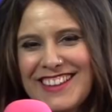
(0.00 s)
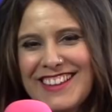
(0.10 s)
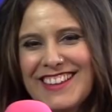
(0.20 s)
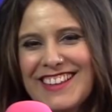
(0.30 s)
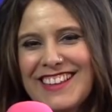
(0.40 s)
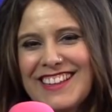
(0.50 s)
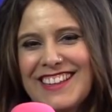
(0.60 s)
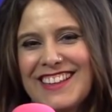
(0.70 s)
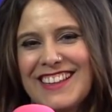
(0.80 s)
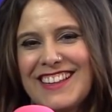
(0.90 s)

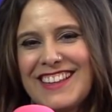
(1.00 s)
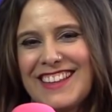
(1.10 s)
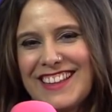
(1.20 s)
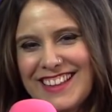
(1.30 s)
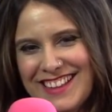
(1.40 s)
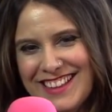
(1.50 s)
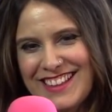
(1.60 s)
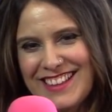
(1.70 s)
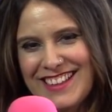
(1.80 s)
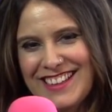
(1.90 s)

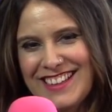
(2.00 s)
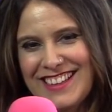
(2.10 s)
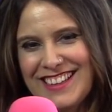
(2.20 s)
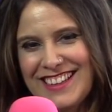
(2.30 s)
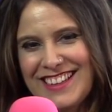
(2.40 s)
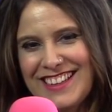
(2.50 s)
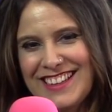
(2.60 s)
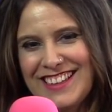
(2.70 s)
No words are spoken by the person on screen.